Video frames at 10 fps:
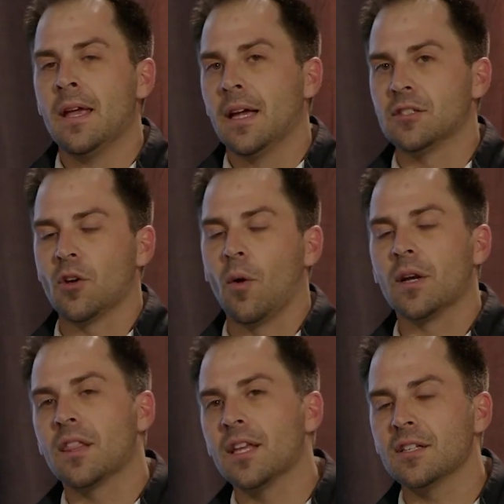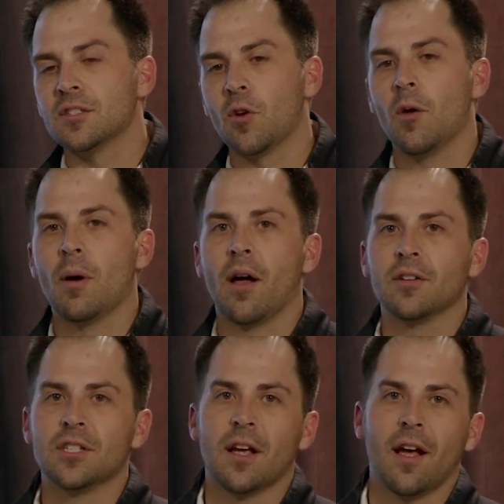And so when you think of soil
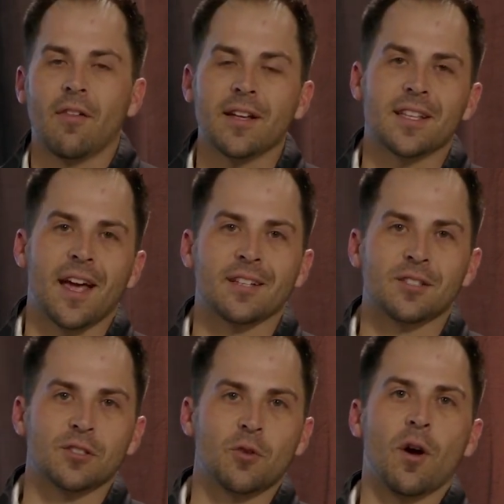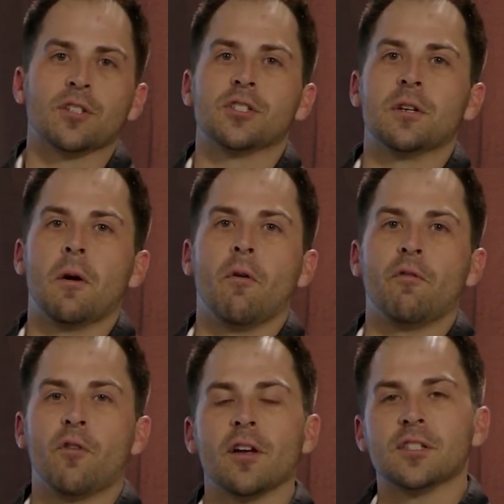biology, I, I, like to ask this question, you know,
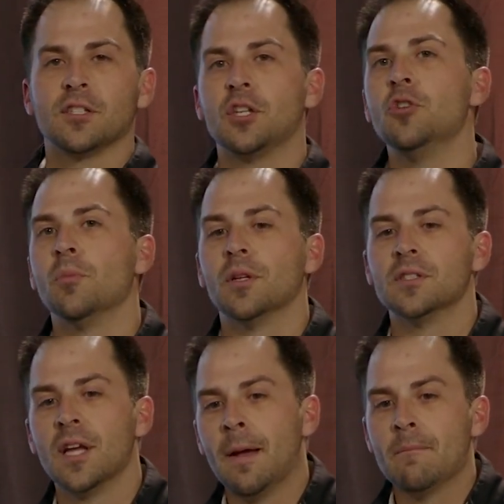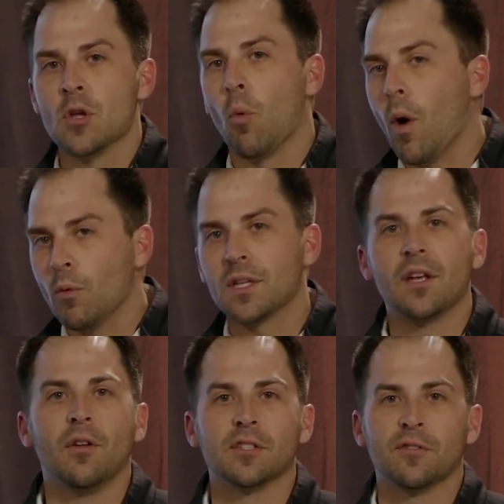for us as humans, you know, what would
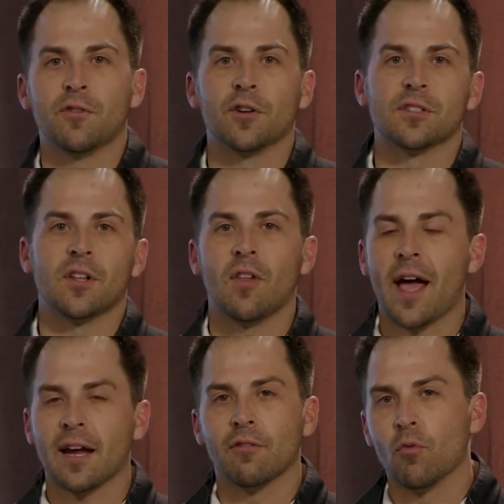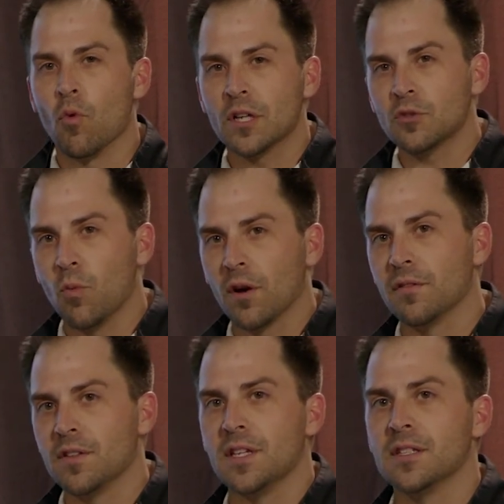kill us first? The lack of which one
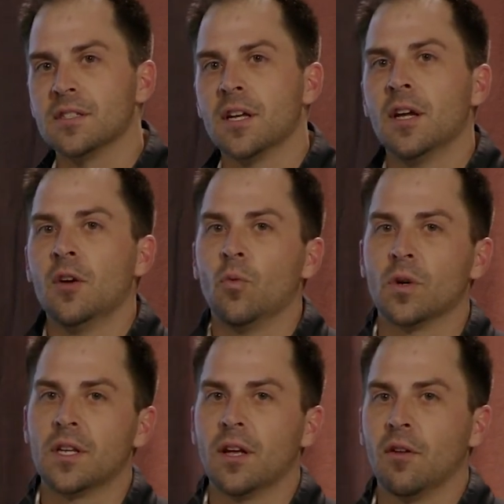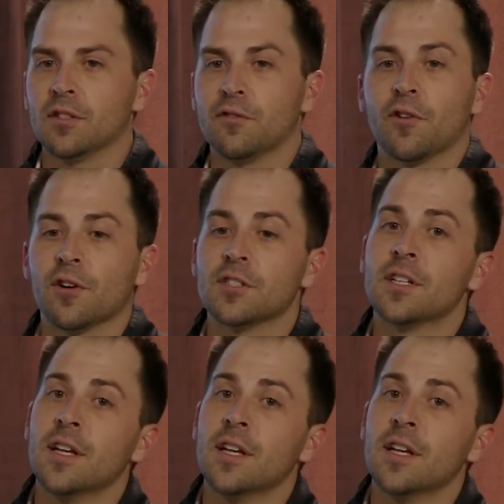of these would kill us first?